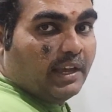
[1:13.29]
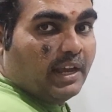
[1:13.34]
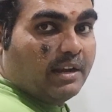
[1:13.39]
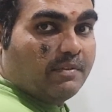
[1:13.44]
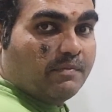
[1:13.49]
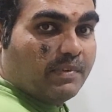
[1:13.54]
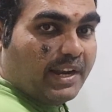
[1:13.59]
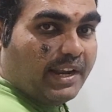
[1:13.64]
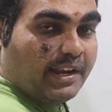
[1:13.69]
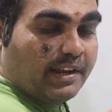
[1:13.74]

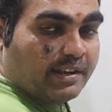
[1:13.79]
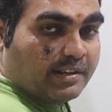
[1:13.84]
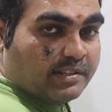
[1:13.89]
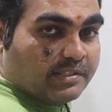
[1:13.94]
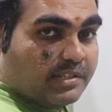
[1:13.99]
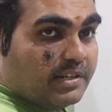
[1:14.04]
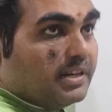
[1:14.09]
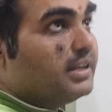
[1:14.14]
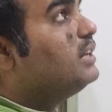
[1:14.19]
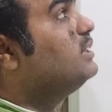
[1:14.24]
And when I
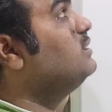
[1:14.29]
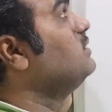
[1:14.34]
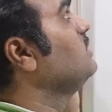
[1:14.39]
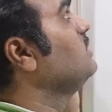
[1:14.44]
consider